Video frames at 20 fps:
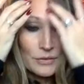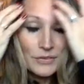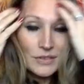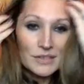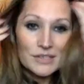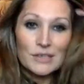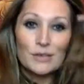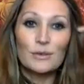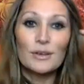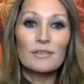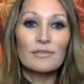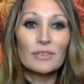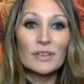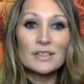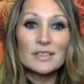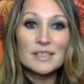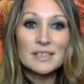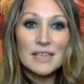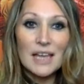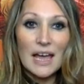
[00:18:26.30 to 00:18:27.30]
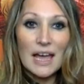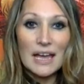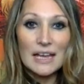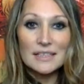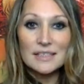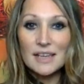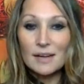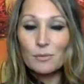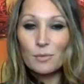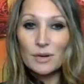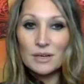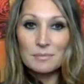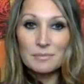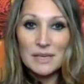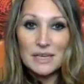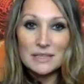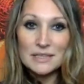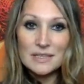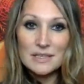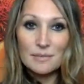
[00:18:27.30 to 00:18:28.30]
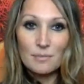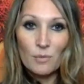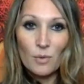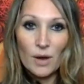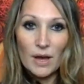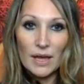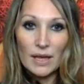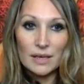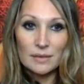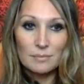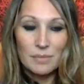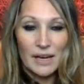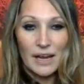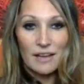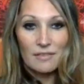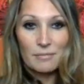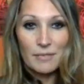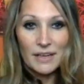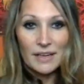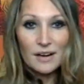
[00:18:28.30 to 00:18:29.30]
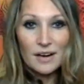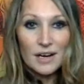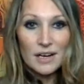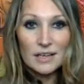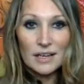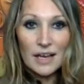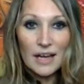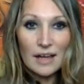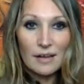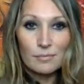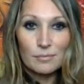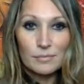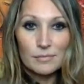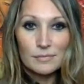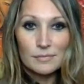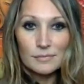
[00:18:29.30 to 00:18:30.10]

the two different sides. I want to meet someone, but I have my guard up.